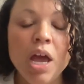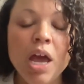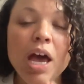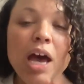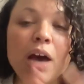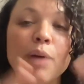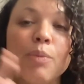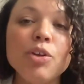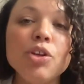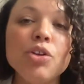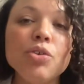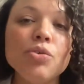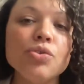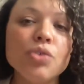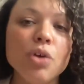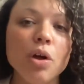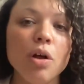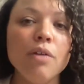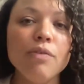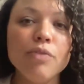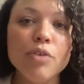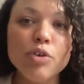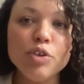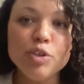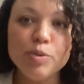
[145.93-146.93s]
And we use
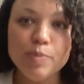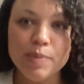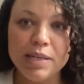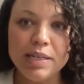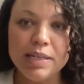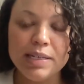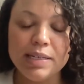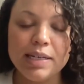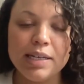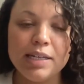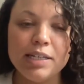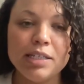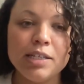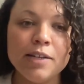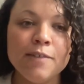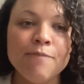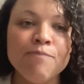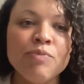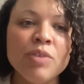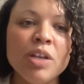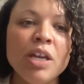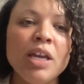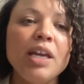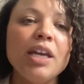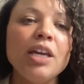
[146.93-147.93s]
all those pieces
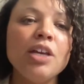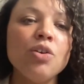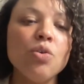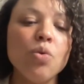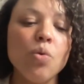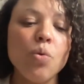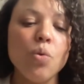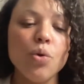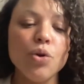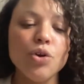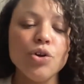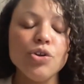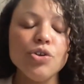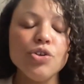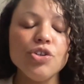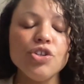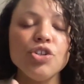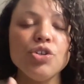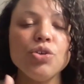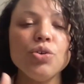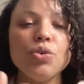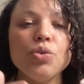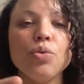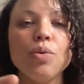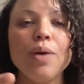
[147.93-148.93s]
in order
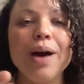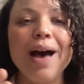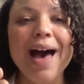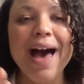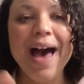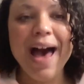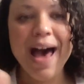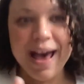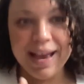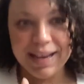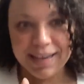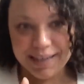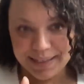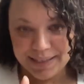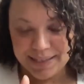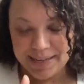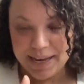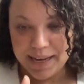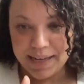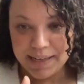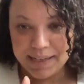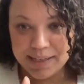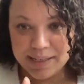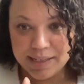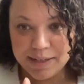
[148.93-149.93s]
to
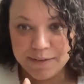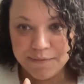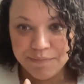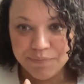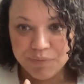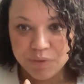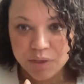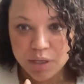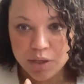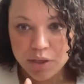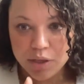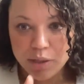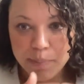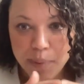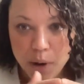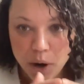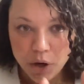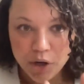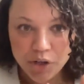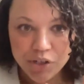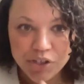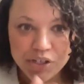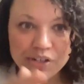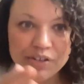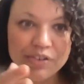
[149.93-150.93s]
access the
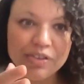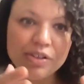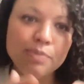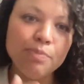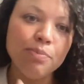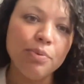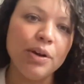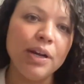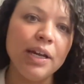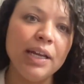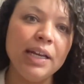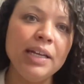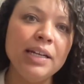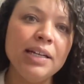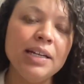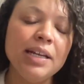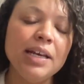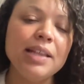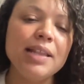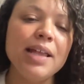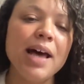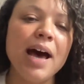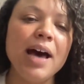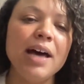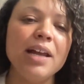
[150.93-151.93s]
parts of the brain
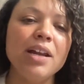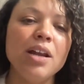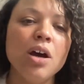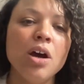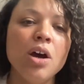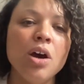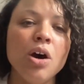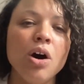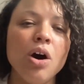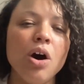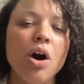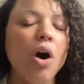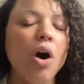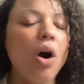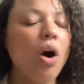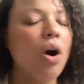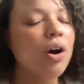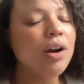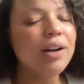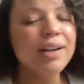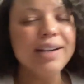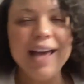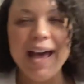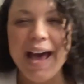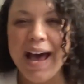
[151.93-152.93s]
that
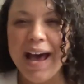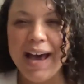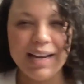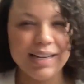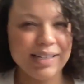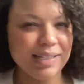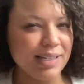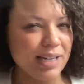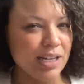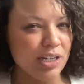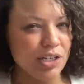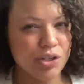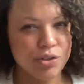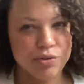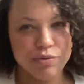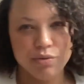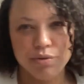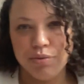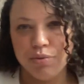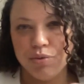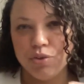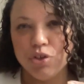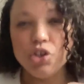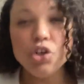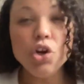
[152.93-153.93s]
aren't accessed
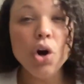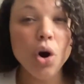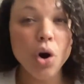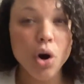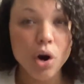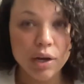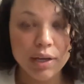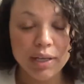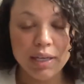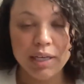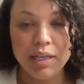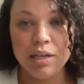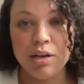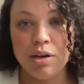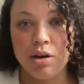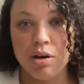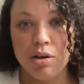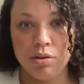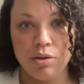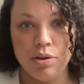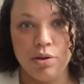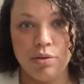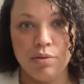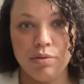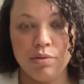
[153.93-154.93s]
through talking
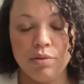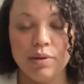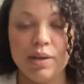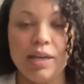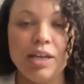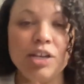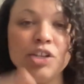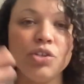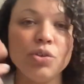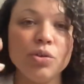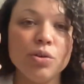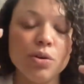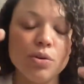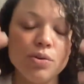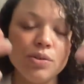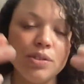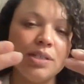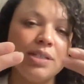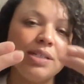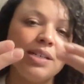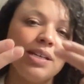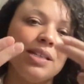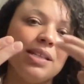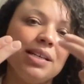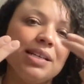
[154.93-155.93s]
alone, okay? So it goes
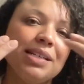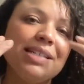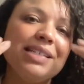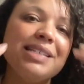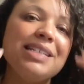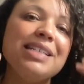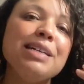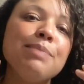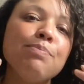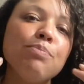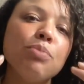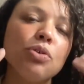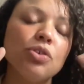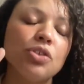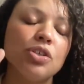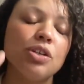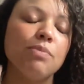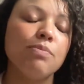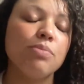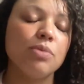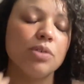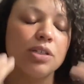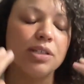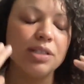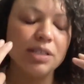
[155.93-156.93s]
into the
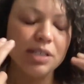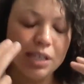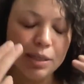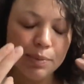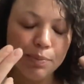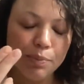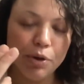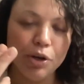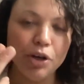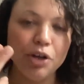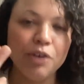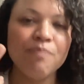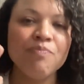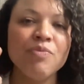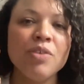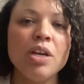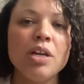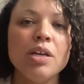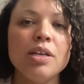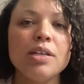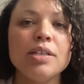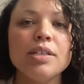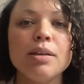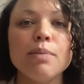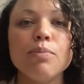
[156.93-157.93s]
deeper
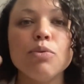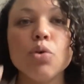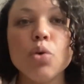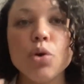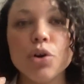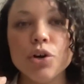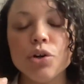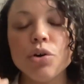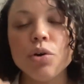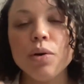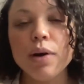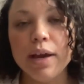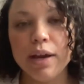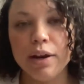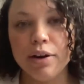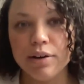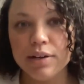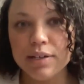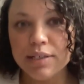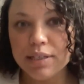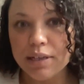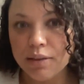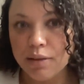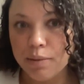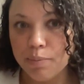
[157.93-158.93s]
subcortical
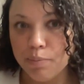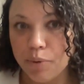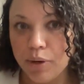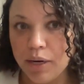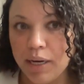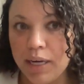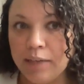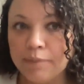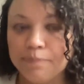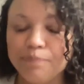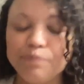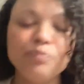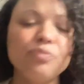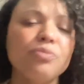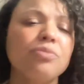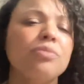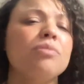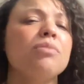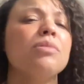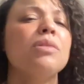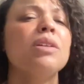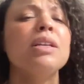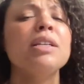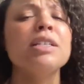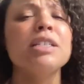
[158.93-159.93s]
areas of the brain
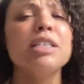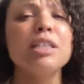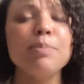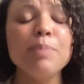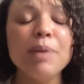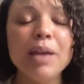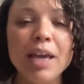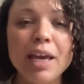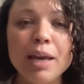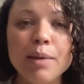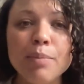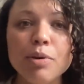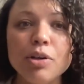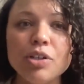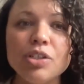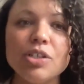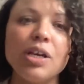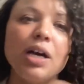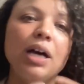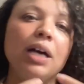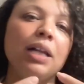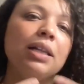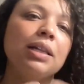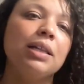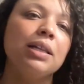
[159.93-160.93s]
to be able to
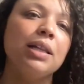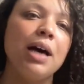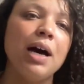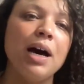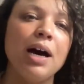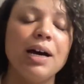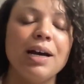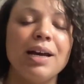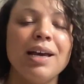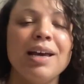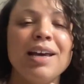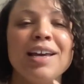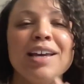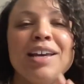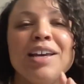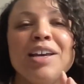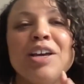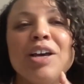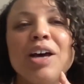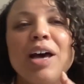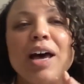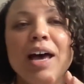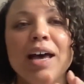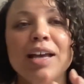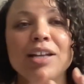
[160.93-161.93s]
unlock
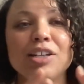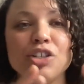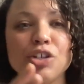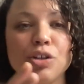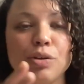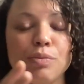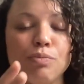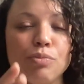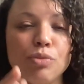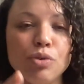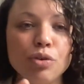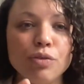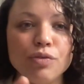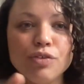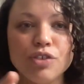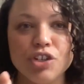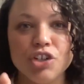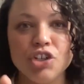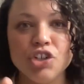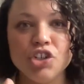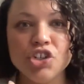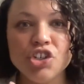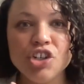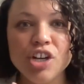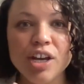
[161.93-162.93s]
and to move to
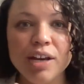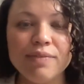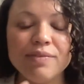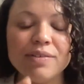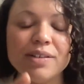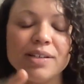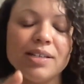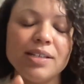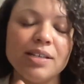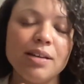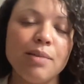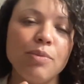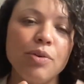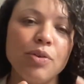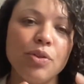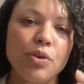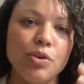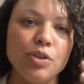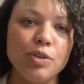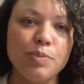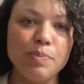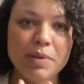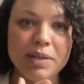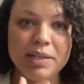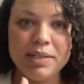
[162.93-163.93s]
shift some of
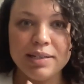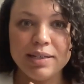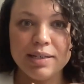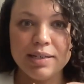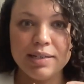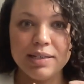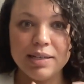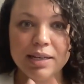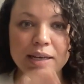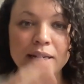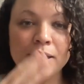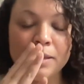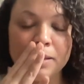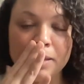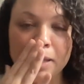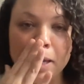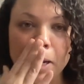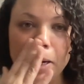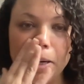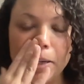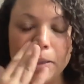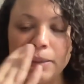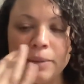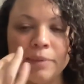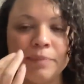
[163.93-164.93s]
those pieces in
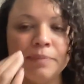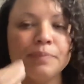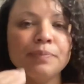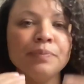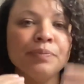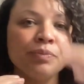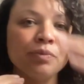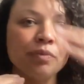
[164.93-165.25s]
there